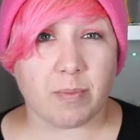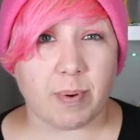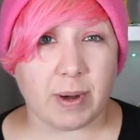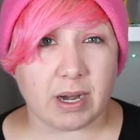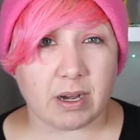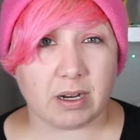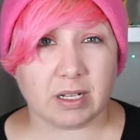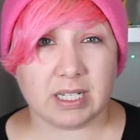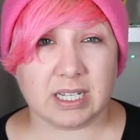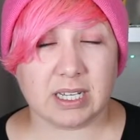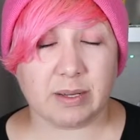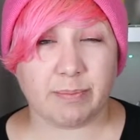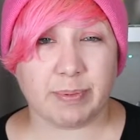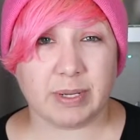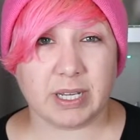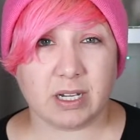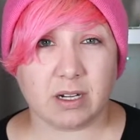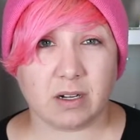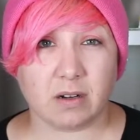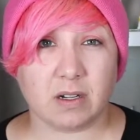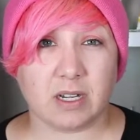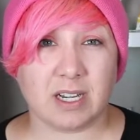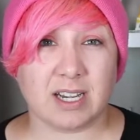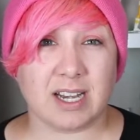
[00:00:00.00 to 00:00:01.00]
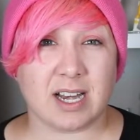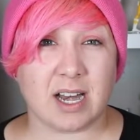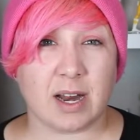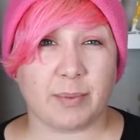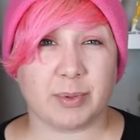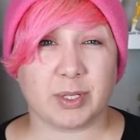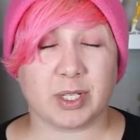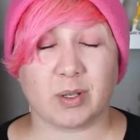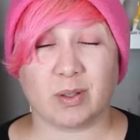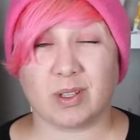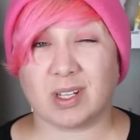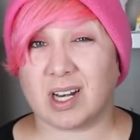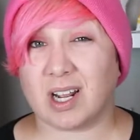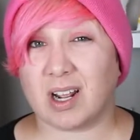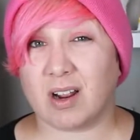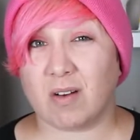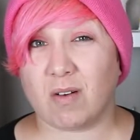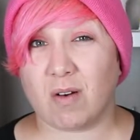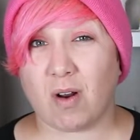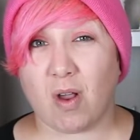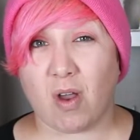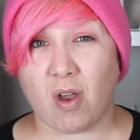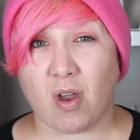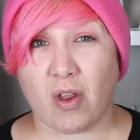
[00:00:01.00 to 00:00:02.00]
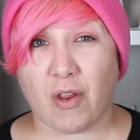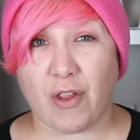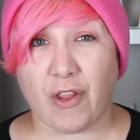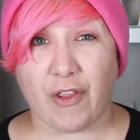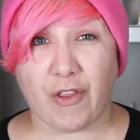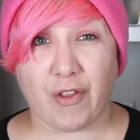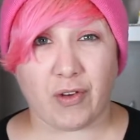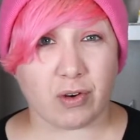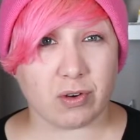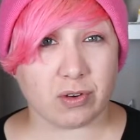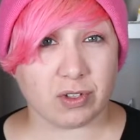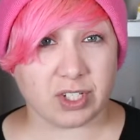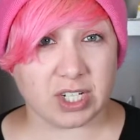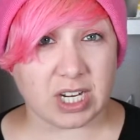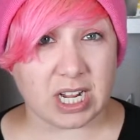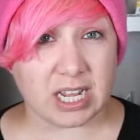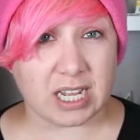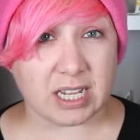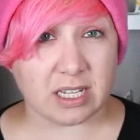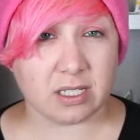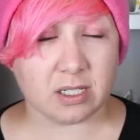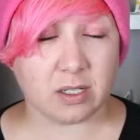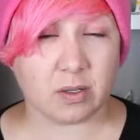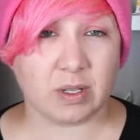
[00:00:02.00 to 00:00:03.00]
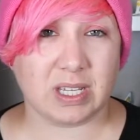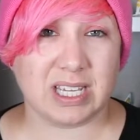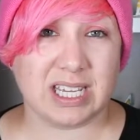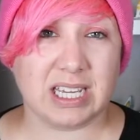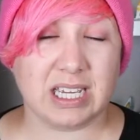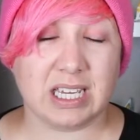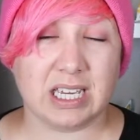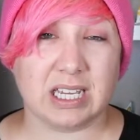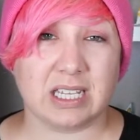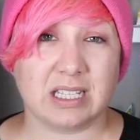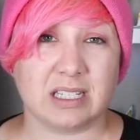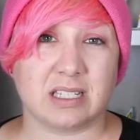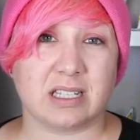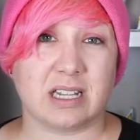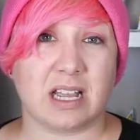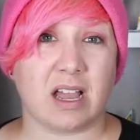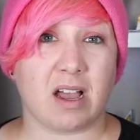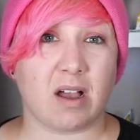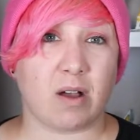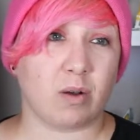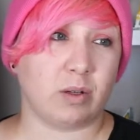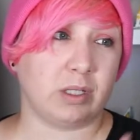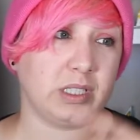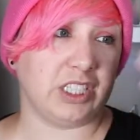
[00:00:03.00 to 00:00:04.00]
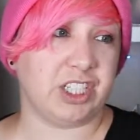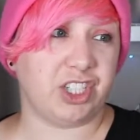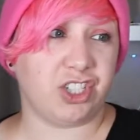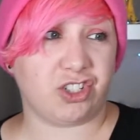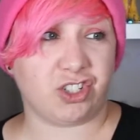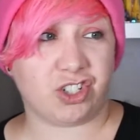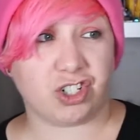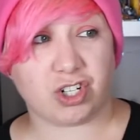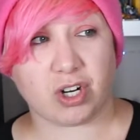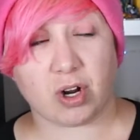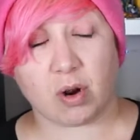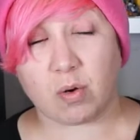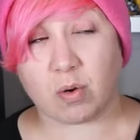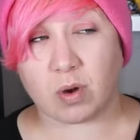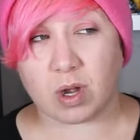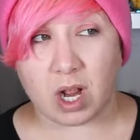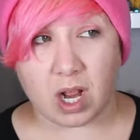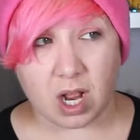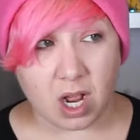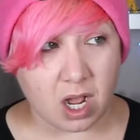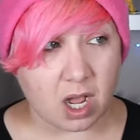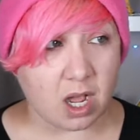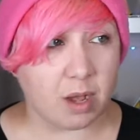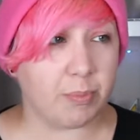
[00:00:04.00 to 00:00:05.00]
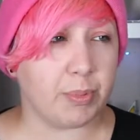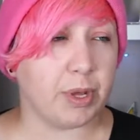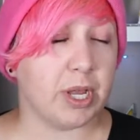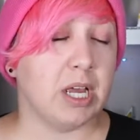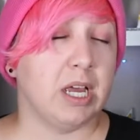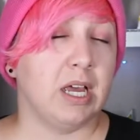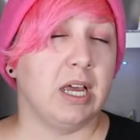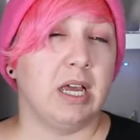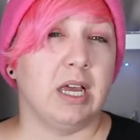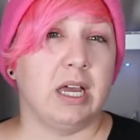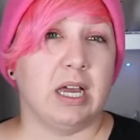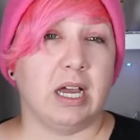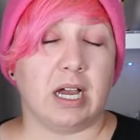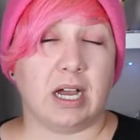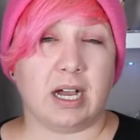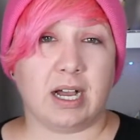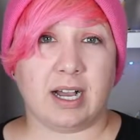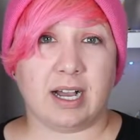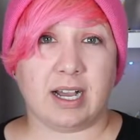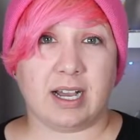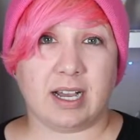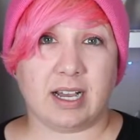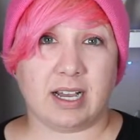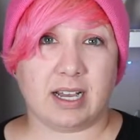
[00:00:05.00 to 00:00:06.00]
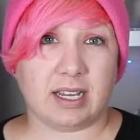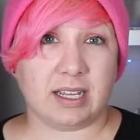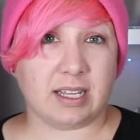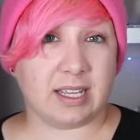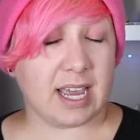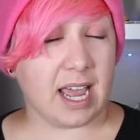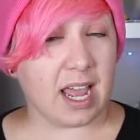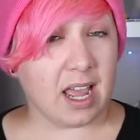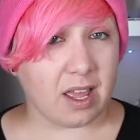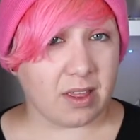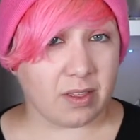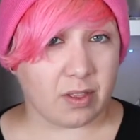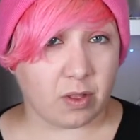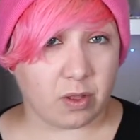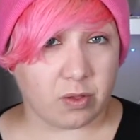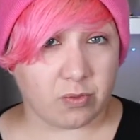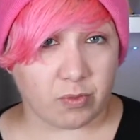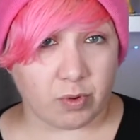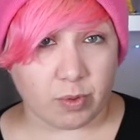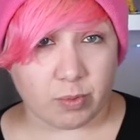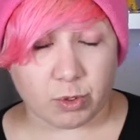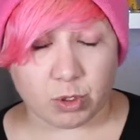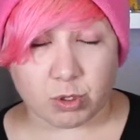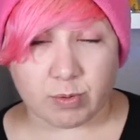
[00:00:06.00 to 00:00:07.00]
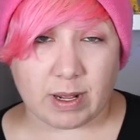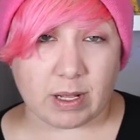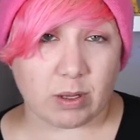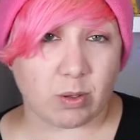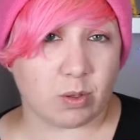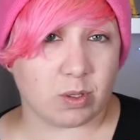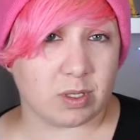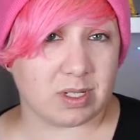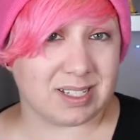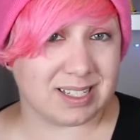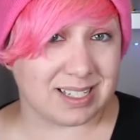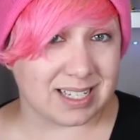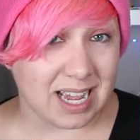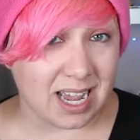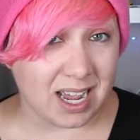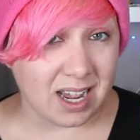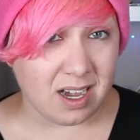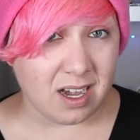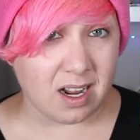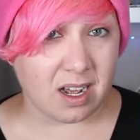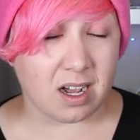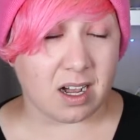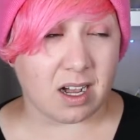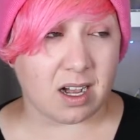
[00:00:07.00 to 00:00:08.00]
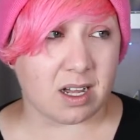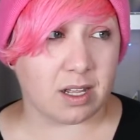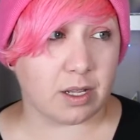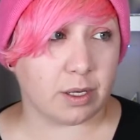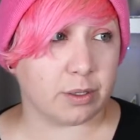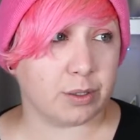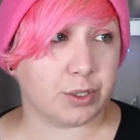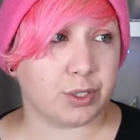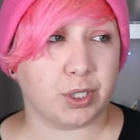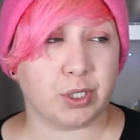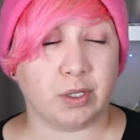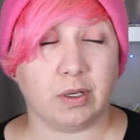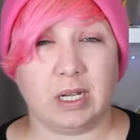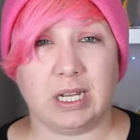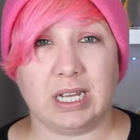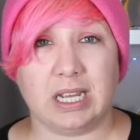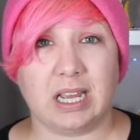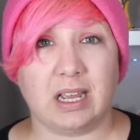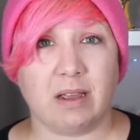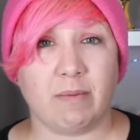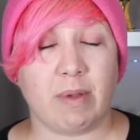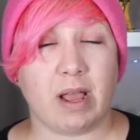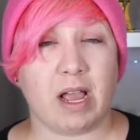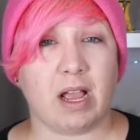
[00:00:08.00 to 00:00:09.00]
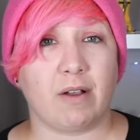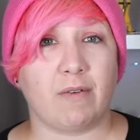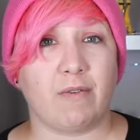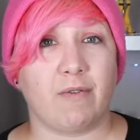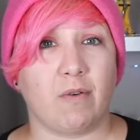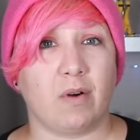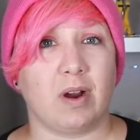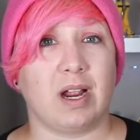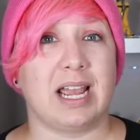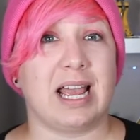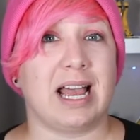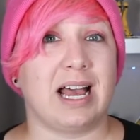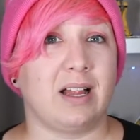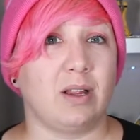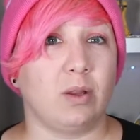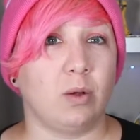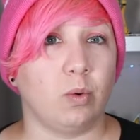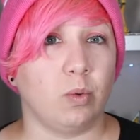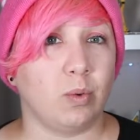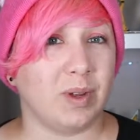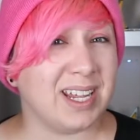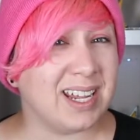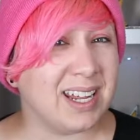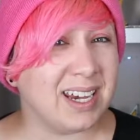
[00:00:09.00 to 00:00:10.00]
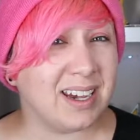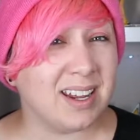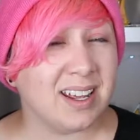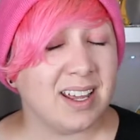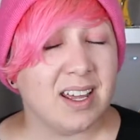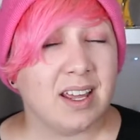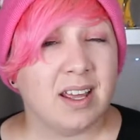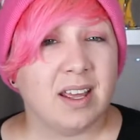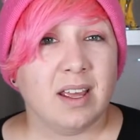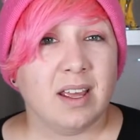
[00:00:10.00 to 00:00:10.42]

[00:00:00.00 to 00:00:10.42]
apparently appeared in an episode that aired on Thursday, so he has now at least shown up. Yeah, the rumors about Lord Zedd are true. He came back for a Halloween